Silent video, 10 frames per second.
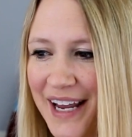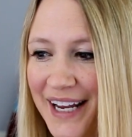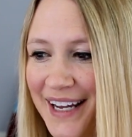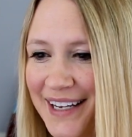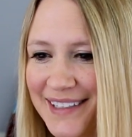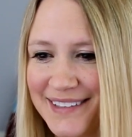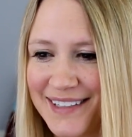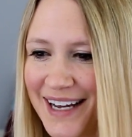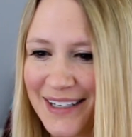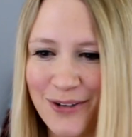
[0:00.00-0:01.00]

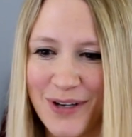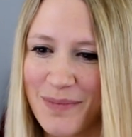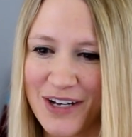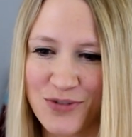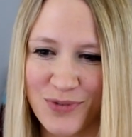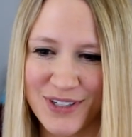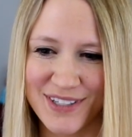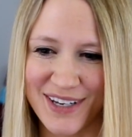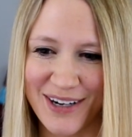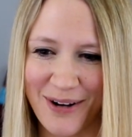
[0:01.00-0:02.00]
And I can only imagine where this
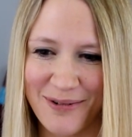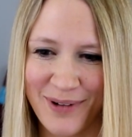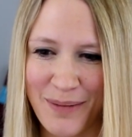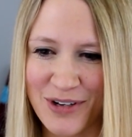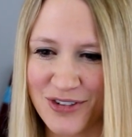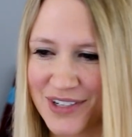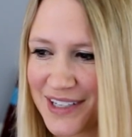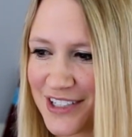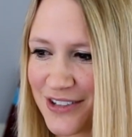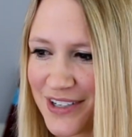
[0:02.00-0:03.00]
is gonna go. I'm interested,
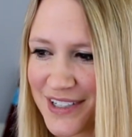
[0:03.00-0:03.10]
let's do